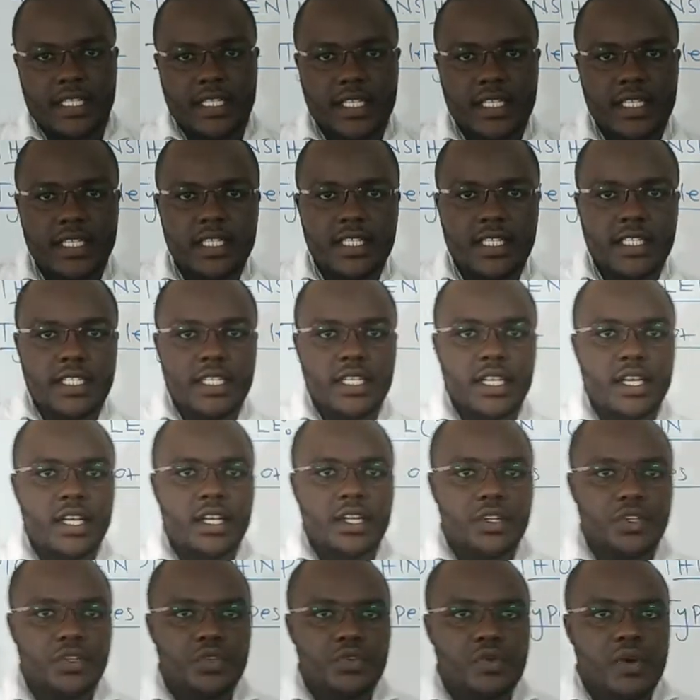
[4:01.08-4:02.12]
Is it
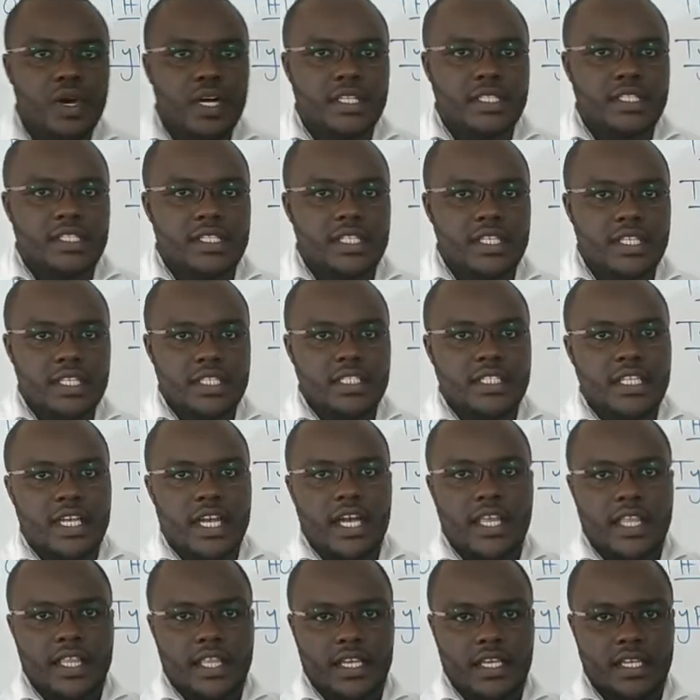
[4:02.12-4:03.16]
towards each
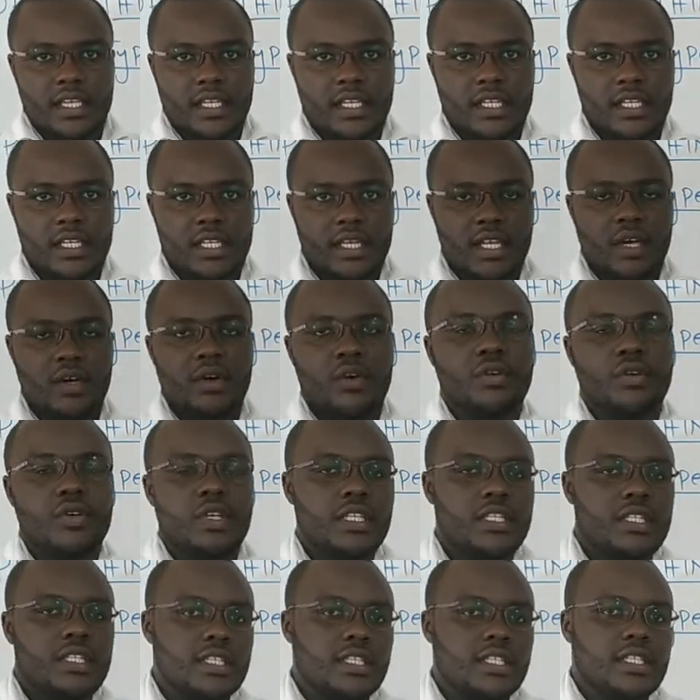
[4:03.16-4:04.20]
other or
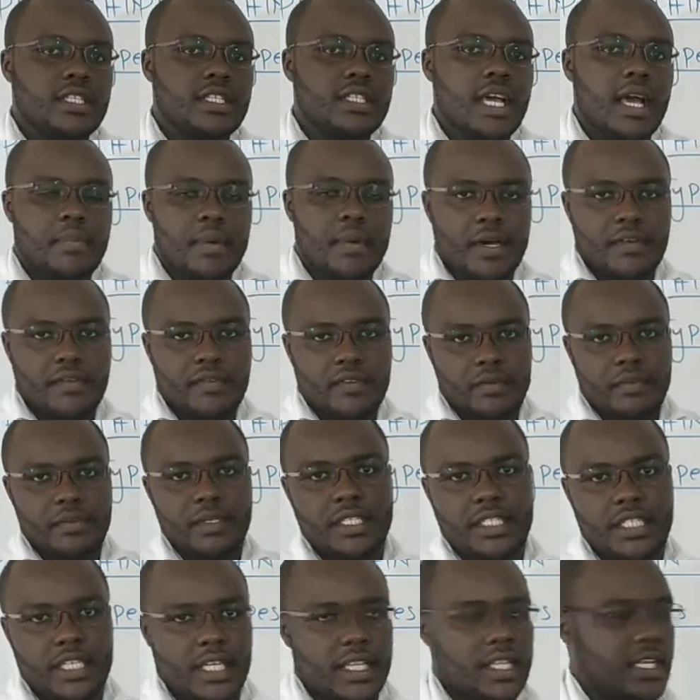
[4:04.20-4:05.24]
is it apart from each
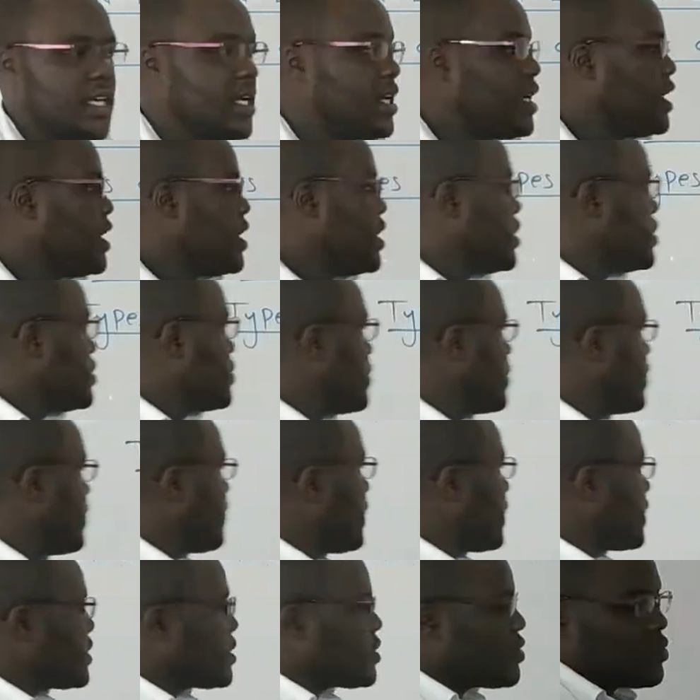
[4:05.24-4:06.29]
other? So the
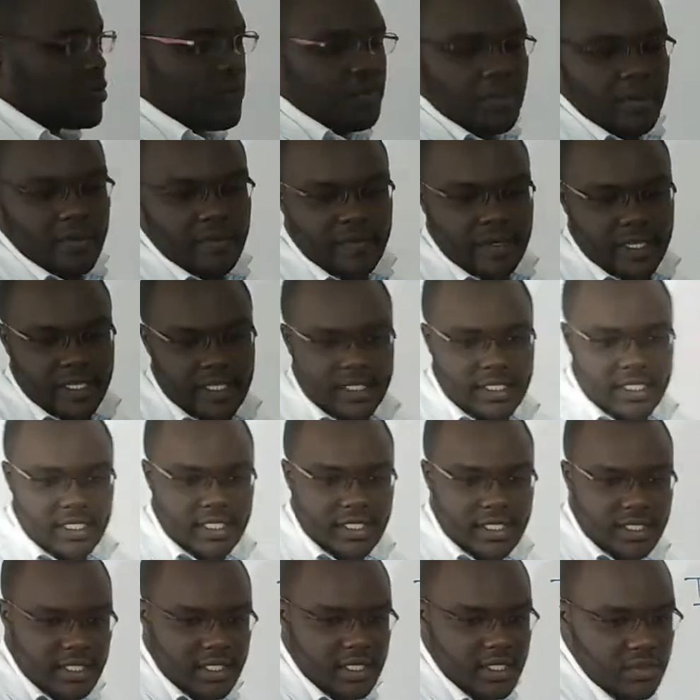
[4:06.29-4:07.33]
first group of
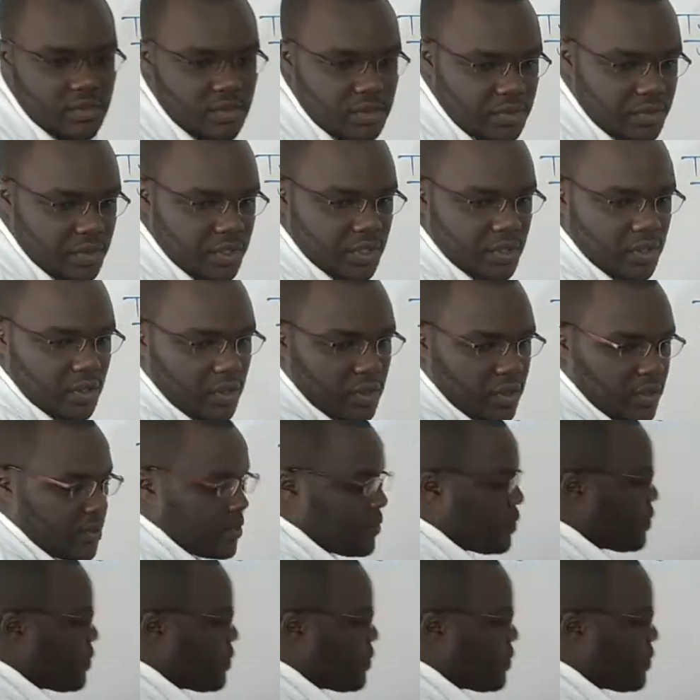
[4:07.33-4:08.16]
lenses is what we call